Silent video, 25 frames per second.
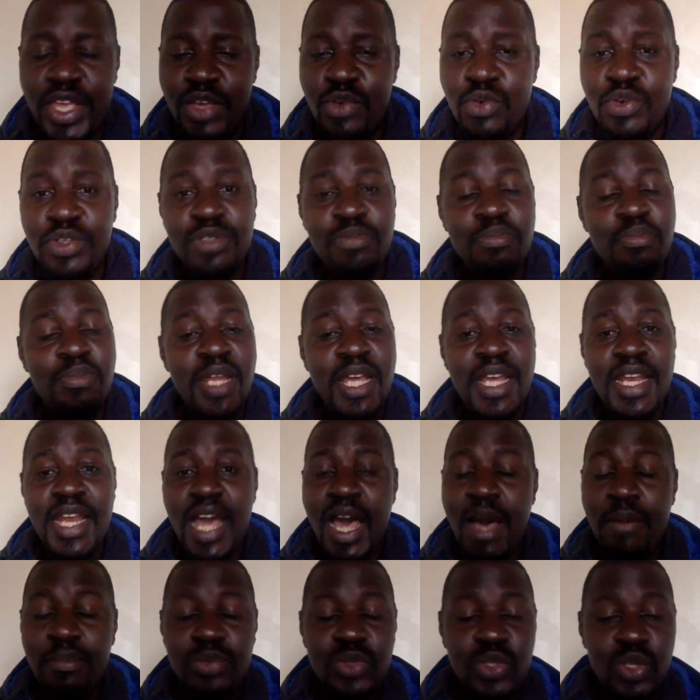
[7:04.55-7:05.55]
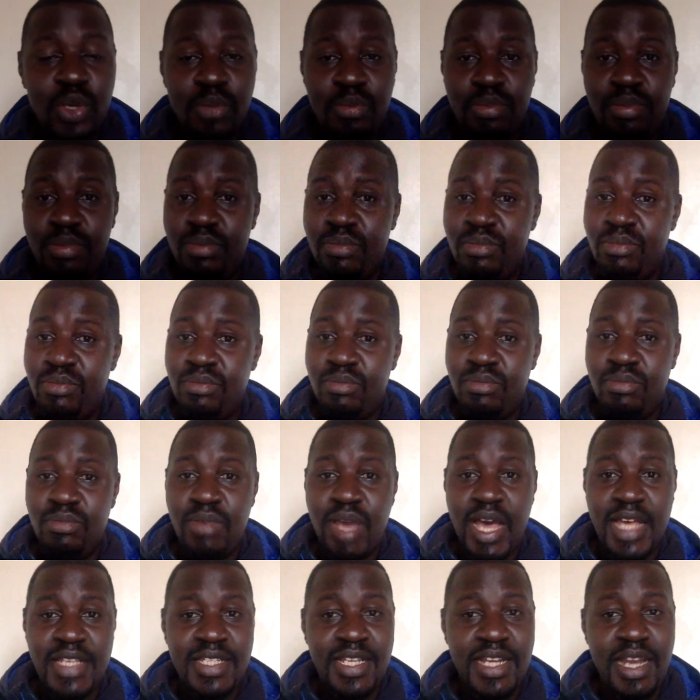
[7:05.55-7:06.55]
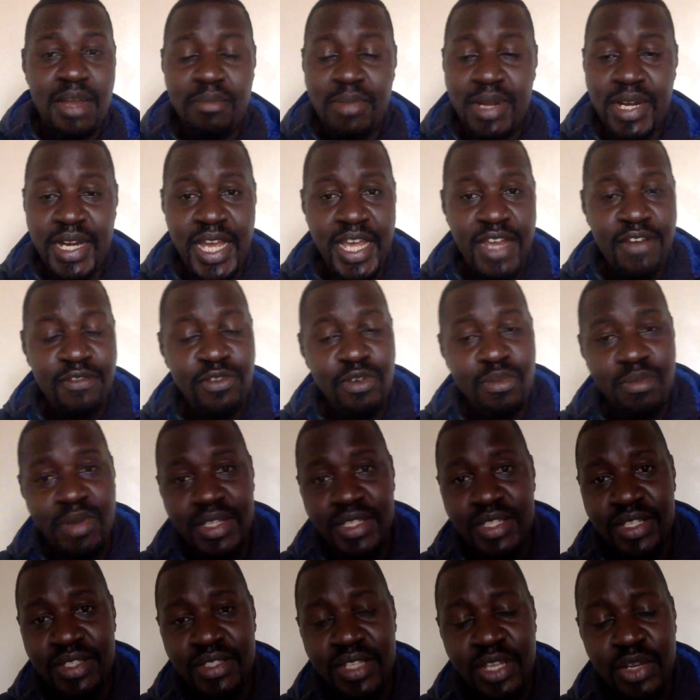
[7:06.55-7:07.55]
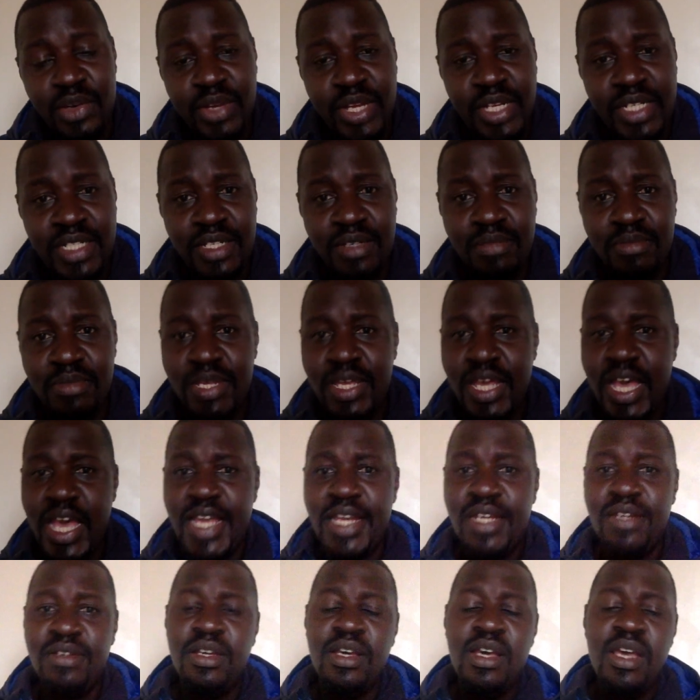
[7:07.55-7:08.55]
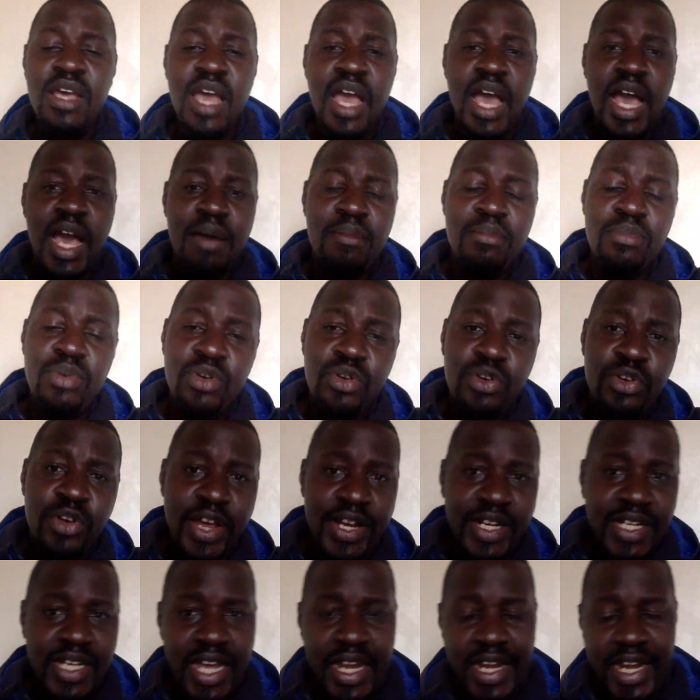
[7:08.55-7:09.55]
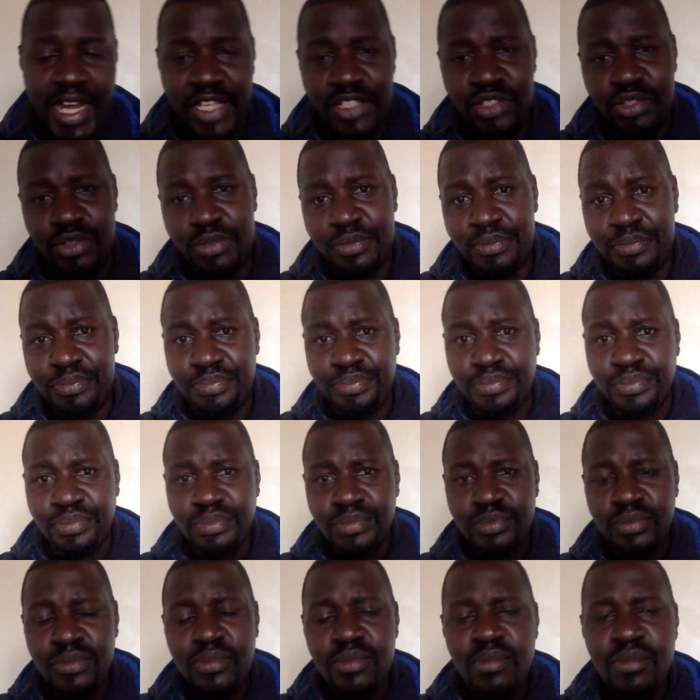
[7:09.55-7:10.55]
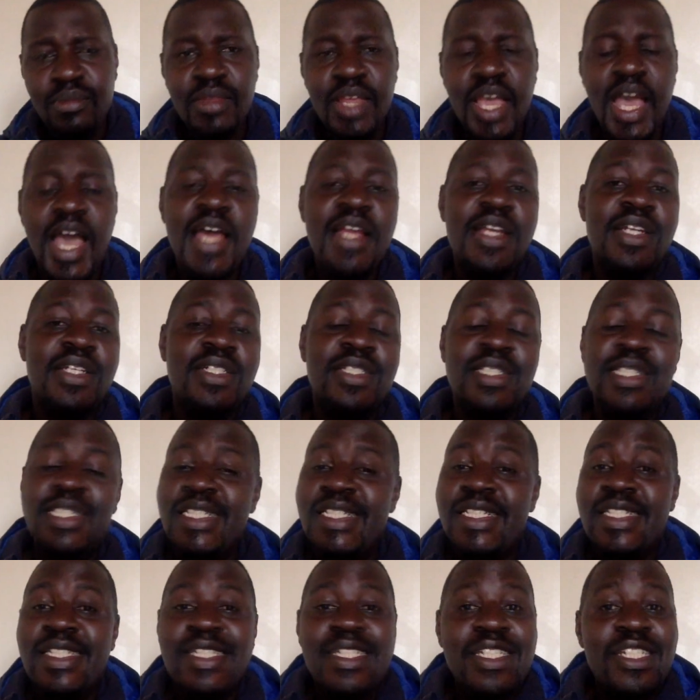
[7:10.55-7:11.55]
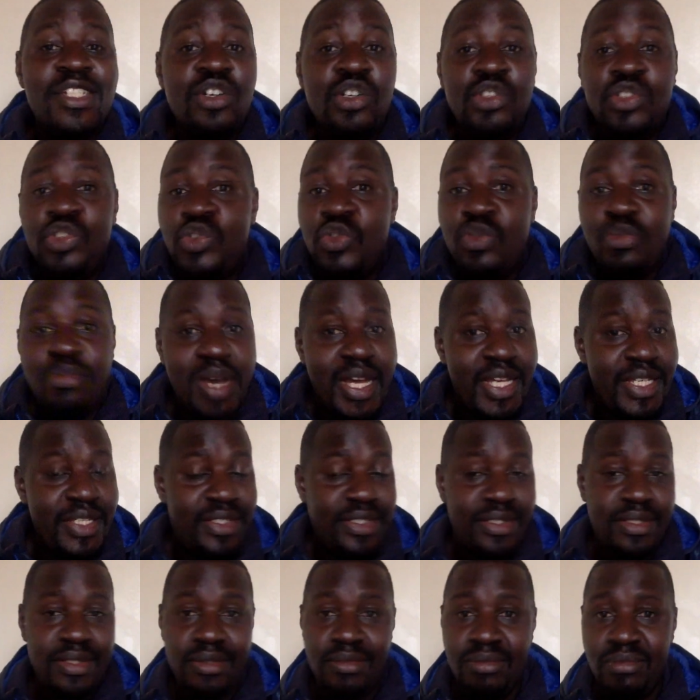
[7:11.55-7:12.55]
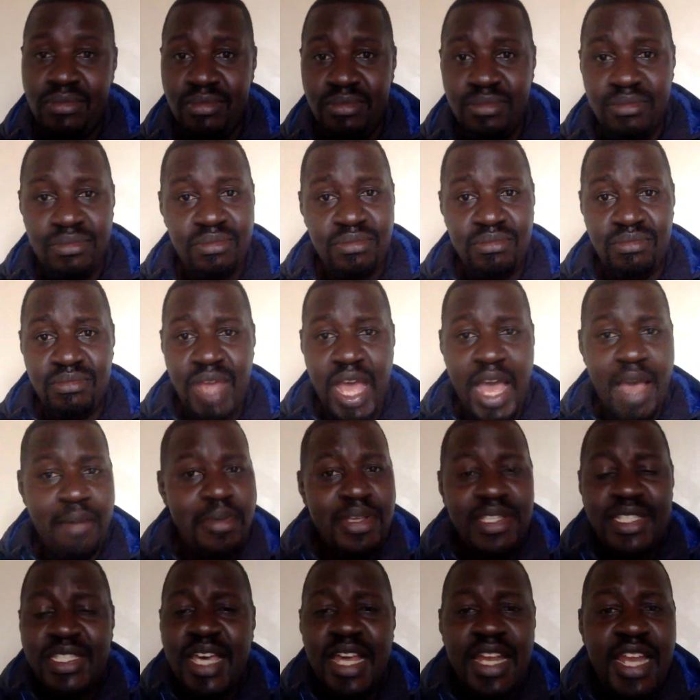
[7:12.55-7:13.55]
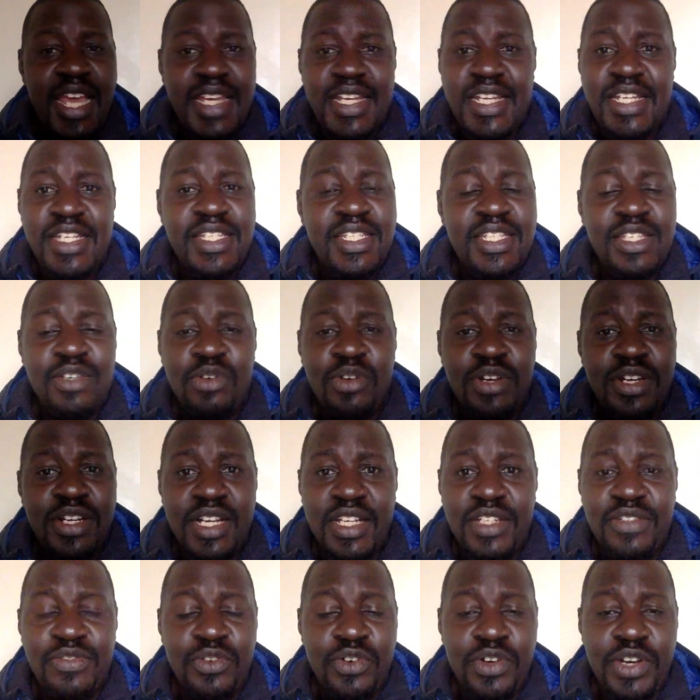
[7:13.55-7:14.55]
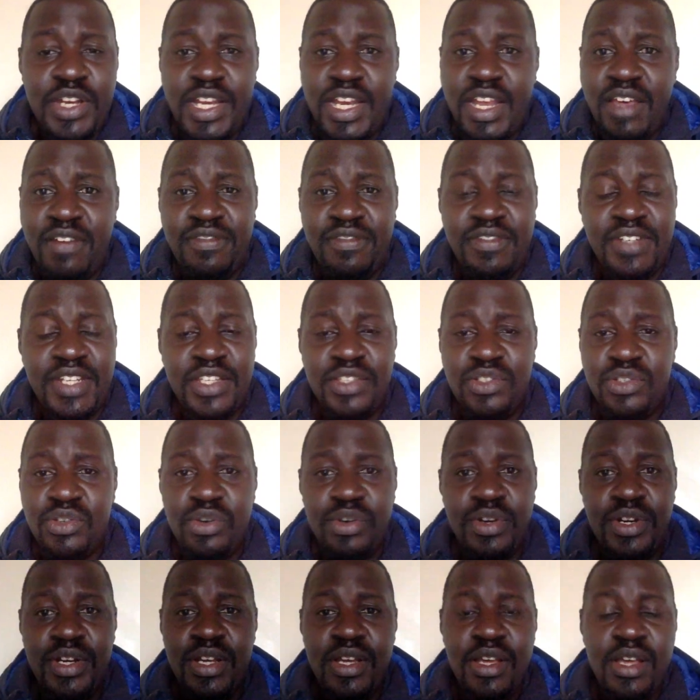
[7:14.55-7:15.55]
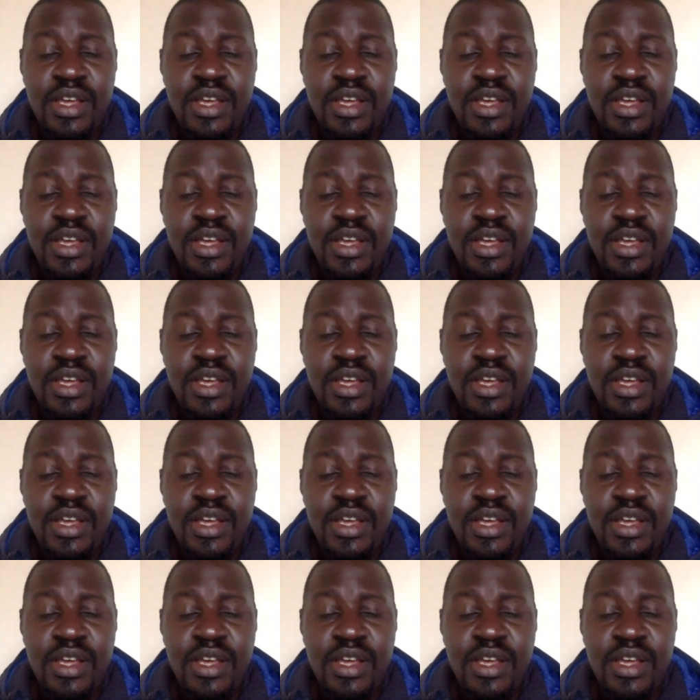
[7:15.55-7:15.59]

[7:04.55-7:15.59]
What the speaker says: He was played up top as a number 9 for Manchester United, behind Bruno and Garnacho. And he did not do much. Basically, I didn't see what Rashford did after he scored.